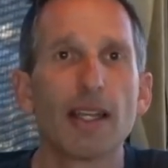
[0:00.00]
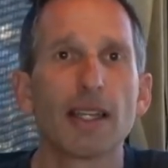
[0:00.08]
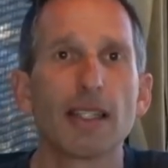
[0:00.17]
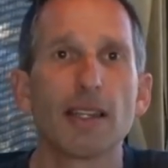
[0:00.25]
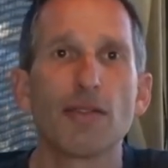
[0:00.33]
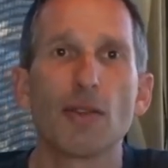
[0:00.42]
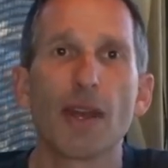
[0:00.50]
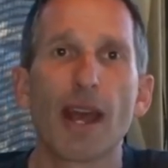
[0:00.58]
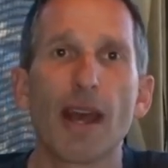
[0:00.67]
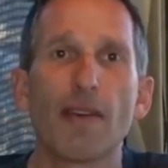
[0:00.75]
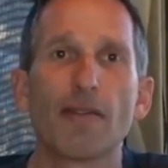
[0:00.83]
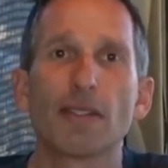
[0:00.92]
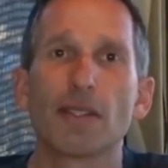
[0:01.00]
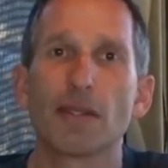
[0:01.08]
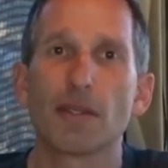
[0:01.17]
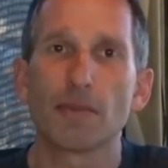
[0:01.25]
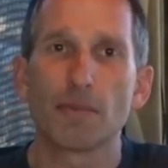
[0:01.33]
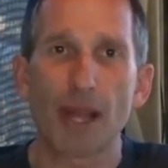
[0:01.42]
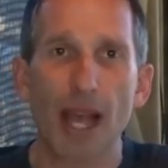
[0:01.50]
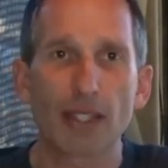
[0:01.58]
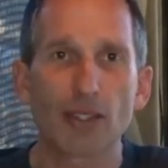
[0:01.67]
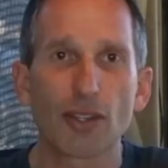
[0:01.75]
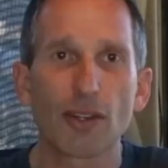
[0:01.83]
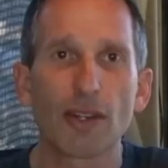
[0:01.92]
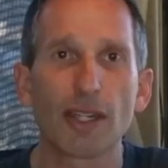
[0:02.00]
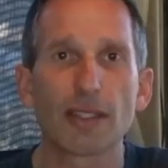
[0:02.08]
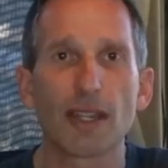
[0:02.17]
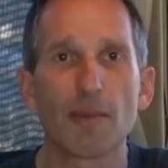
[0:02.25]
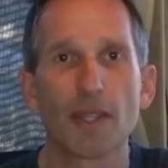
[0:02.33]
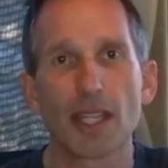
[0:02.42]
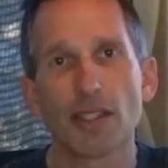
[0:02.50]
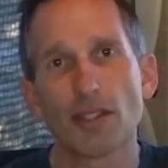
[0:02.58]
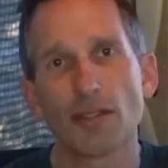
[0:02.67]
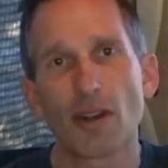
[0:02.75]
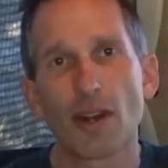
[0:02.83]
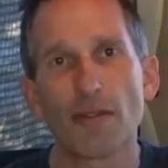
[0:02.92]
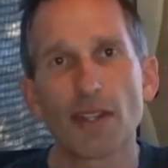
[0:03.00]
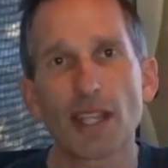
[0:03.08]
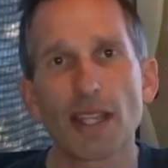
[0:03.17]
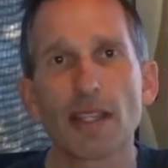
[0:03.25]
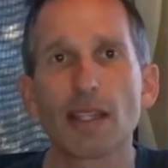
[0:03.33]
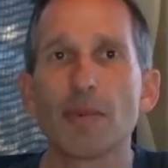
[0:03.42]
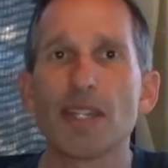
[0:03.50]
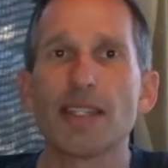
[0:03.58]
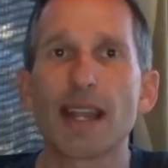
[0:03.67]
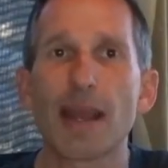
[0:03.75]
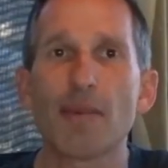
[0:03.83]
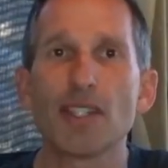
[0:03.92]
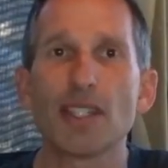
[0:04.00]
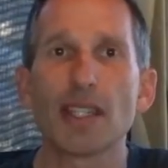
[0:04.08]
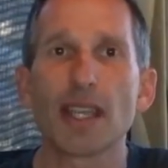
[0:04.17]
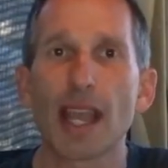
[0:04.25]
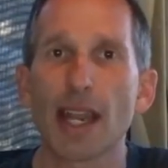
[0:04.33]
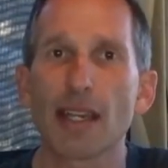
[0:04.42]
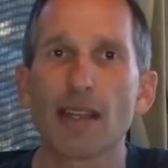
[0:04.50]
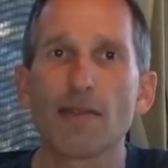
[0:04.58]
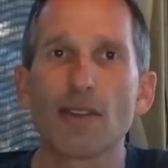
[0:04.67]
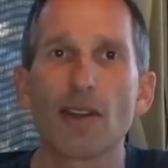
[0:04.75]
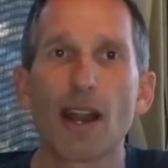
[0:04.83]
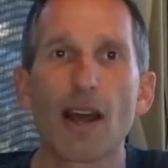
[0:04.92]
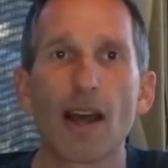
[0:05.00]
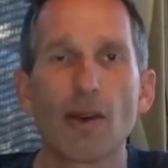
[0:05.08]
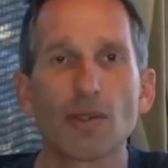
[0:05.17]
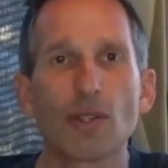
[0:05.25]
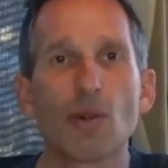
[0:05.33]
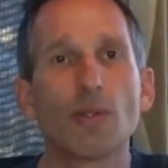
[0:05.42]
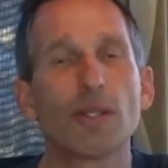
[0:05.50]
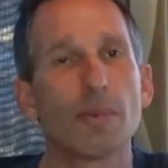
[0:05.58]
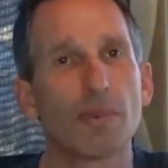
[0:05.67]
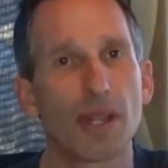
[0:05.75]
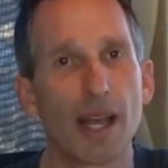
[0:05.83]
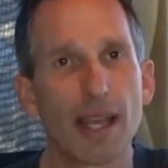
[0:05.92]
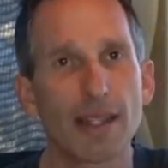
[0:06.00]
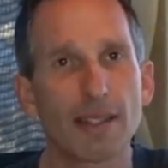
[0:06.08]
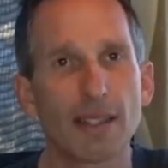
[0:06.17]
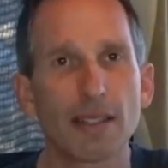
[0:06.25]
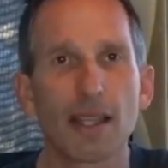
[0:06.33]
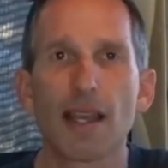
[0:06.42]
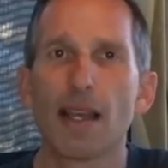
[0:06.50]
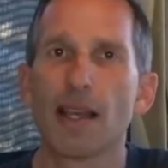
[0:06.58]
Because if you have bad current coming into your RV, it could be damaging any of your household appliances